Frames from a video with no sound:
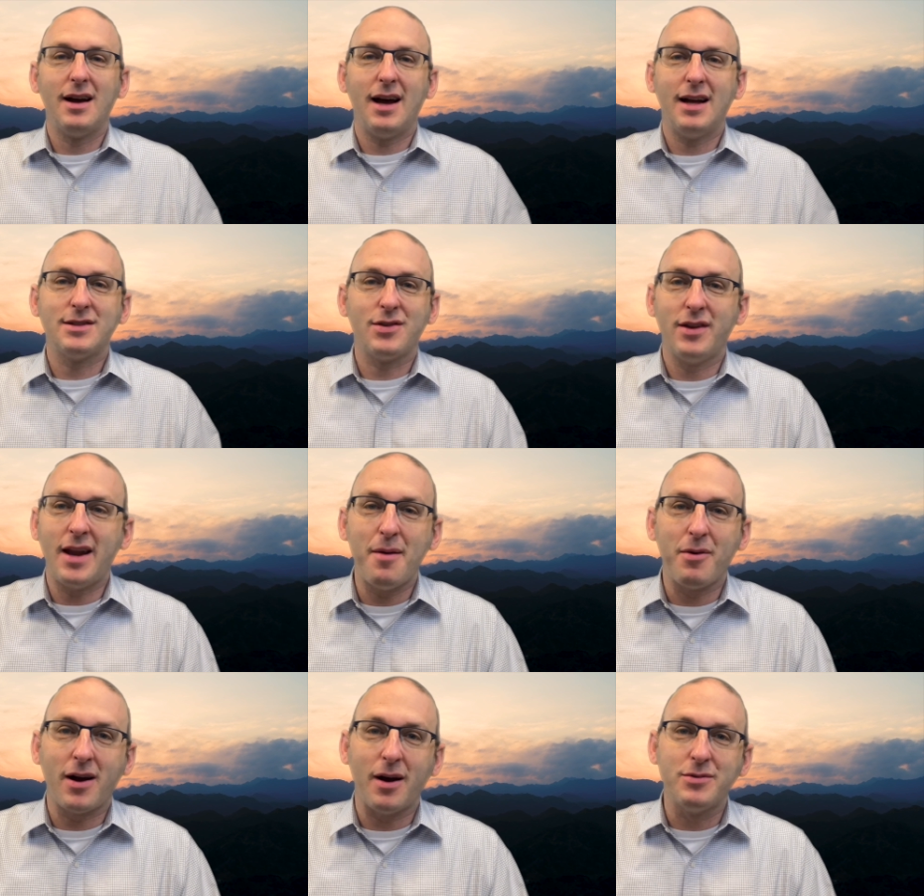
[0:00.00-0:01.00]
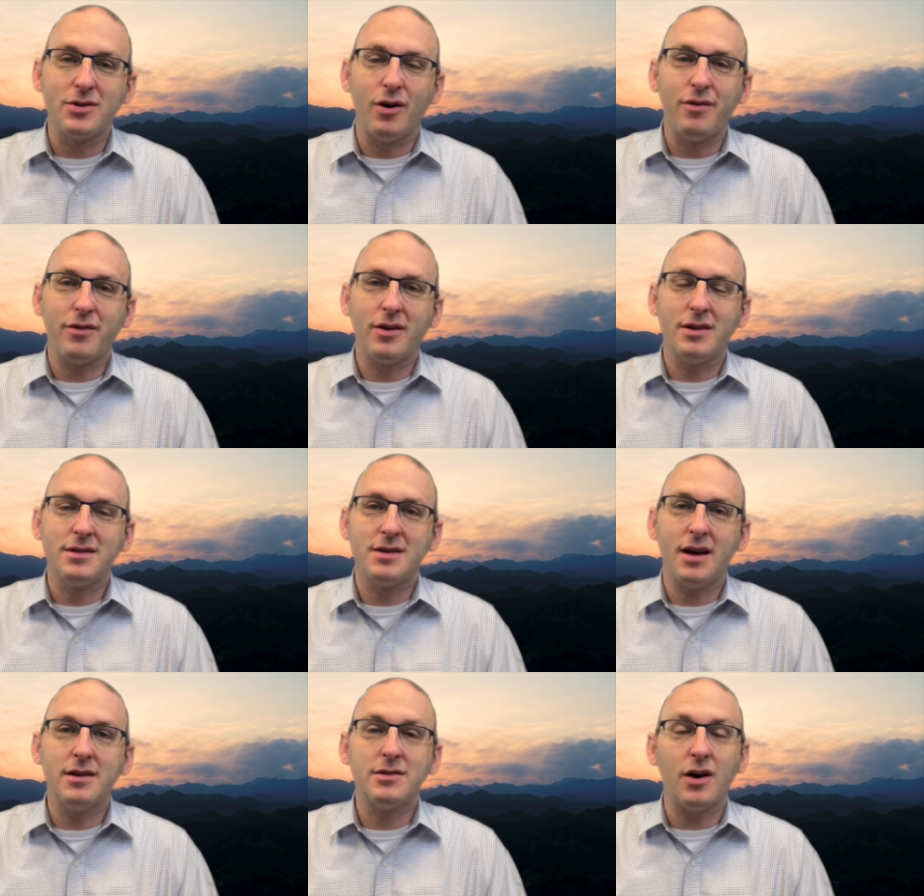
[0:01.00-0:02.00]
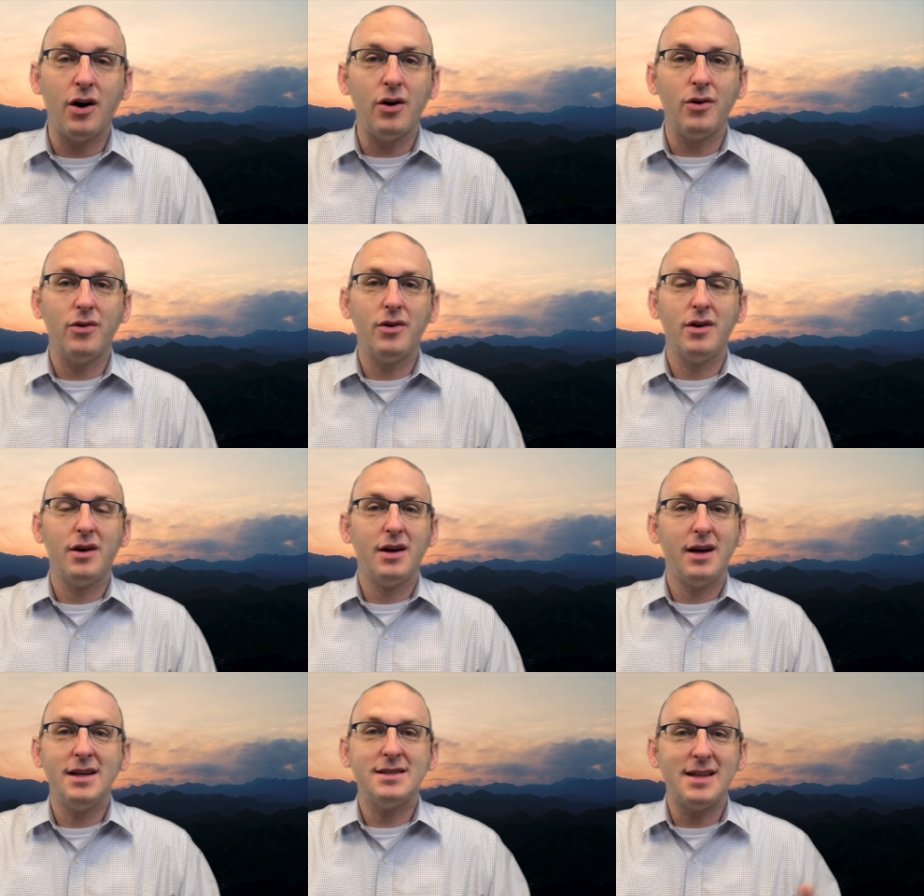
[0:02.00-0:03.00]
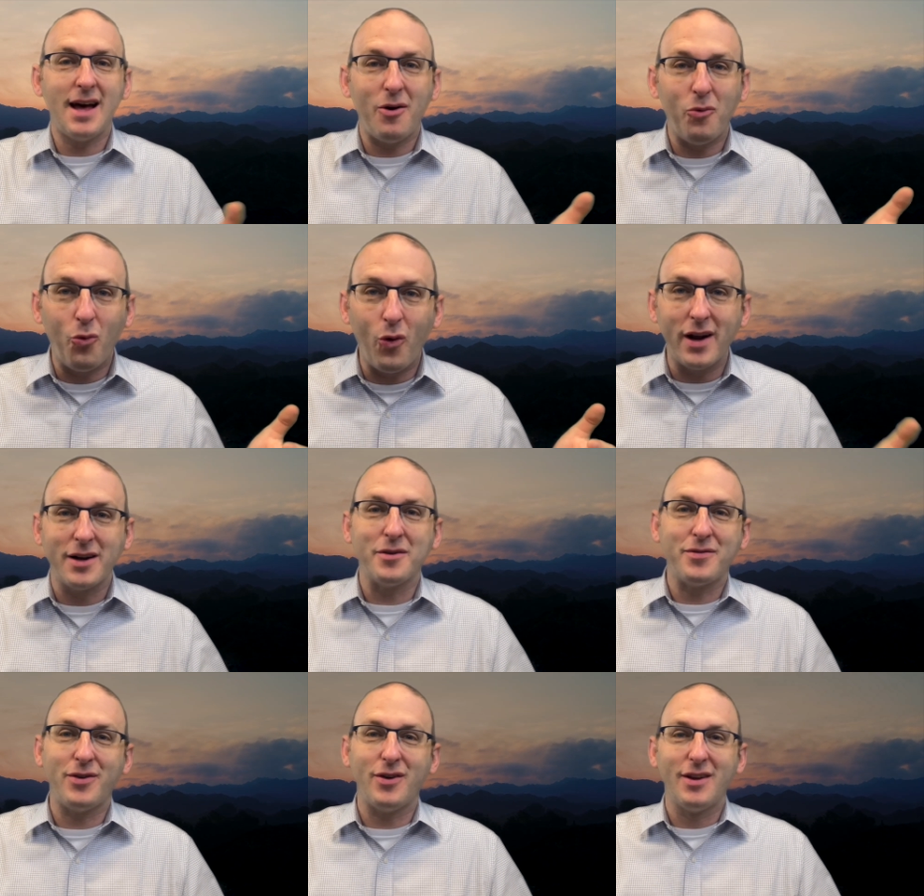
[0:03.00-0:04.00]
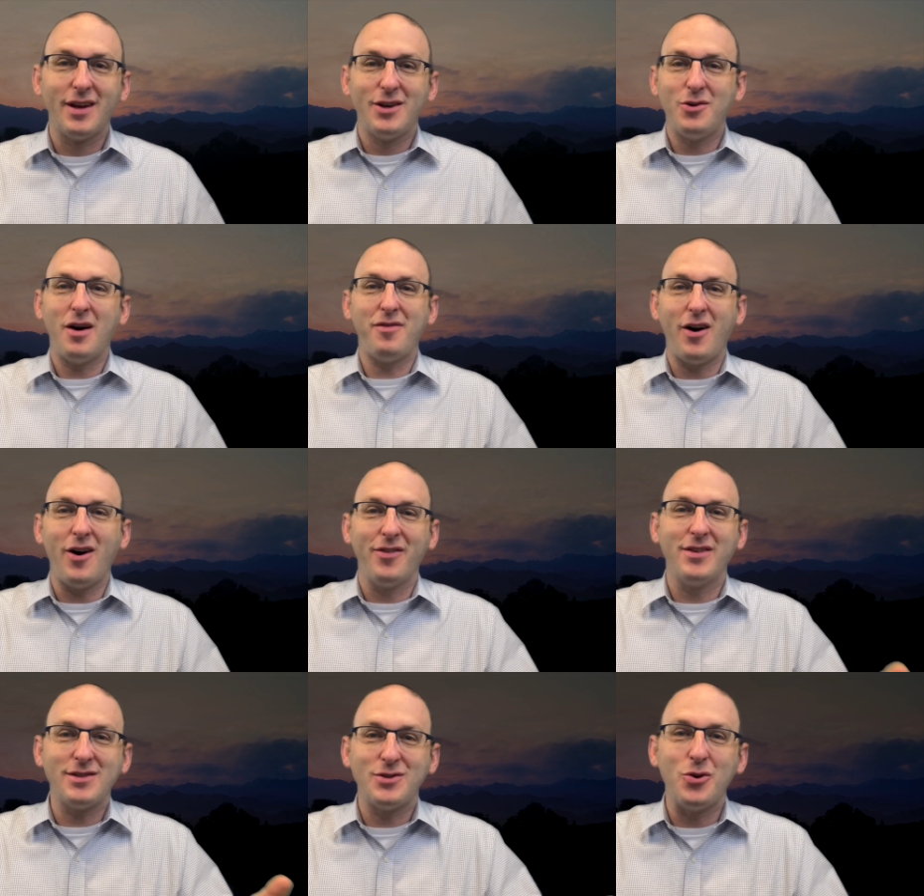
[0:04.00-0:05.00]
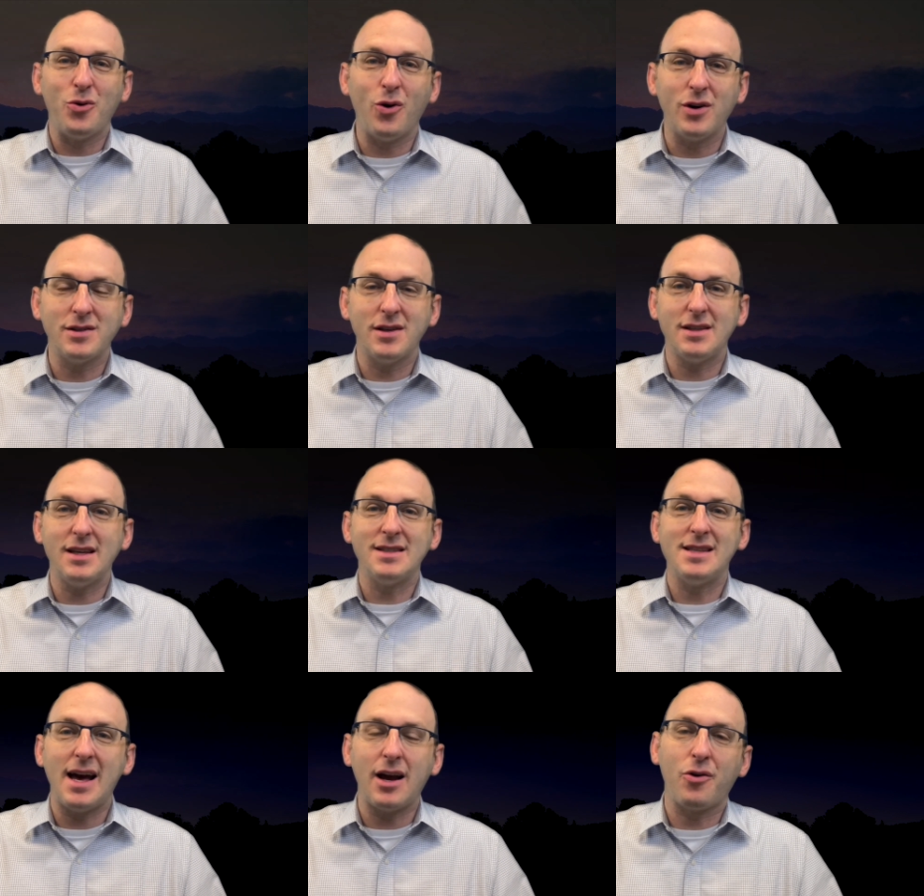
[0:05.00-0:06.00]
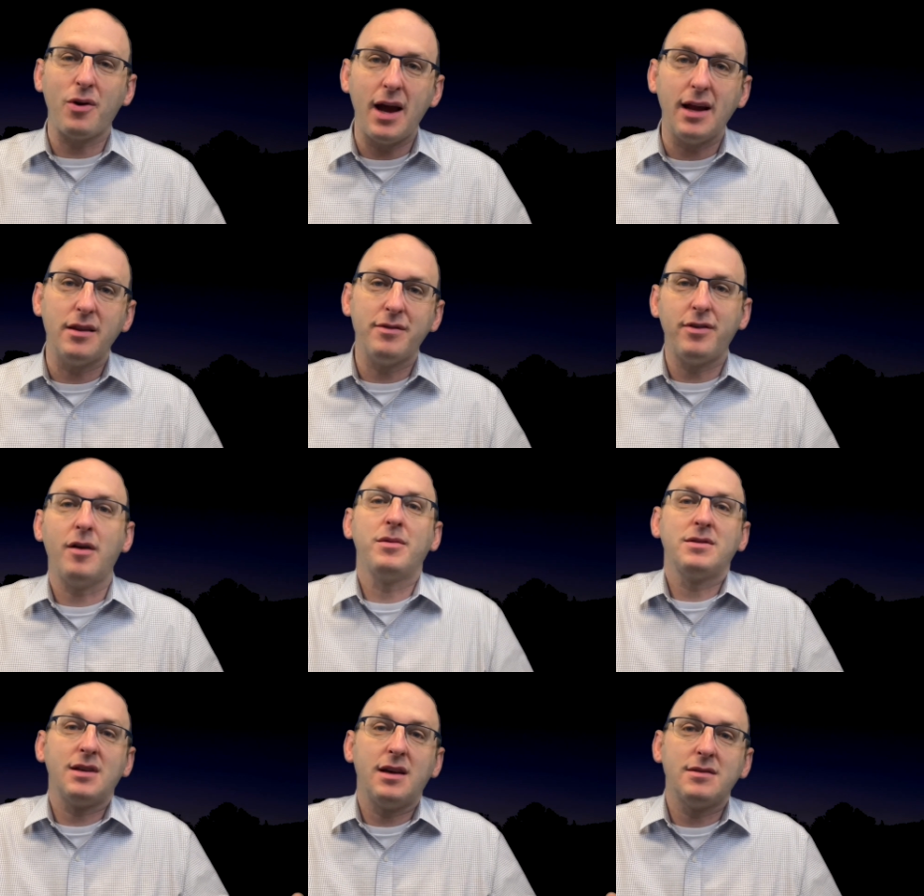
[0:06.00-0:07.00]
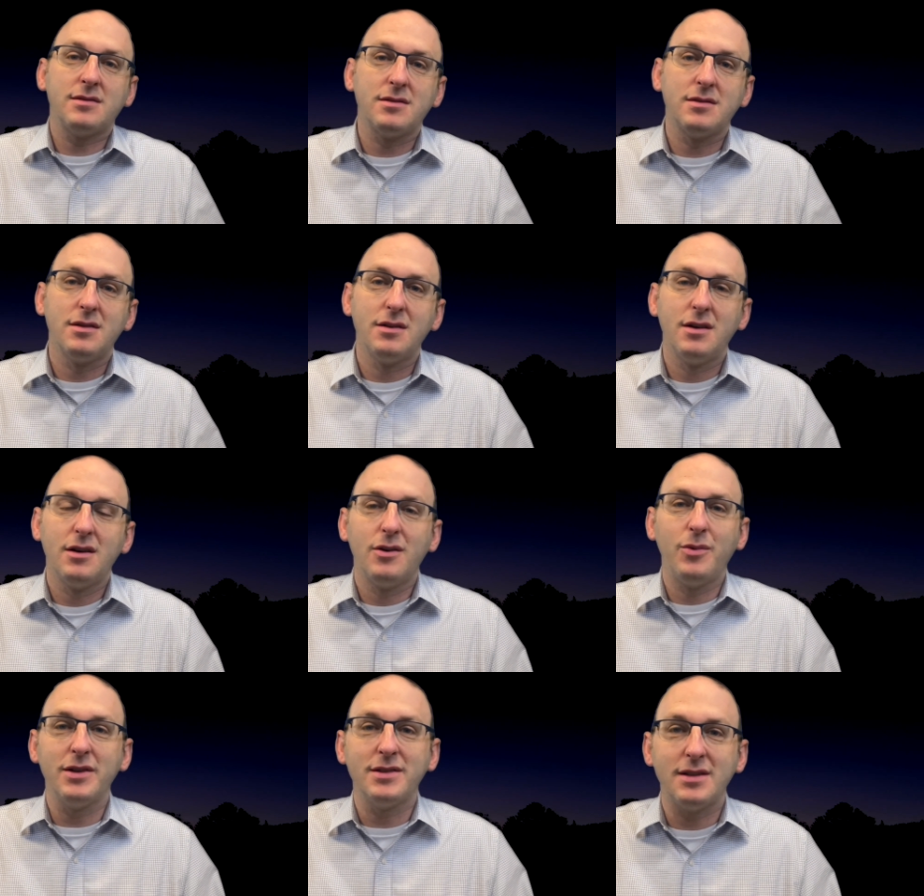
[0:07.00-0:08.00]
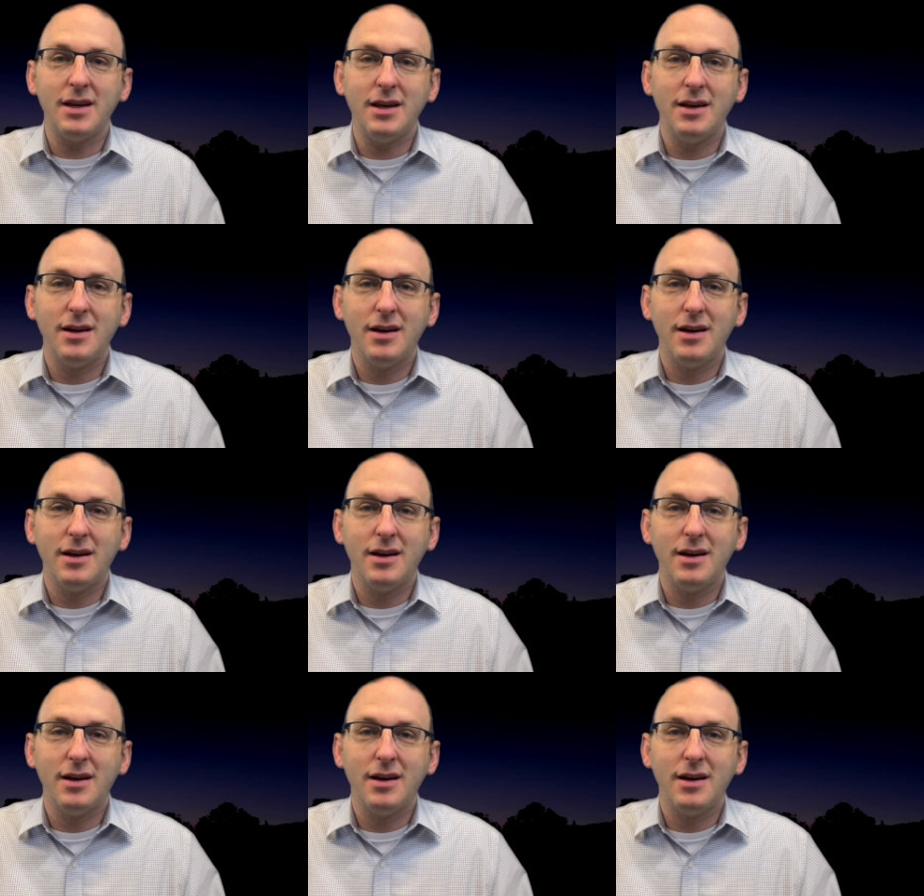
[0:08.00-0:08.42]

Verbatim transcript: And so the neighbor comes over and says, Oh, isn't that wonderful? You have all these new horses. Isn't that great? And the farmer says, We'll see.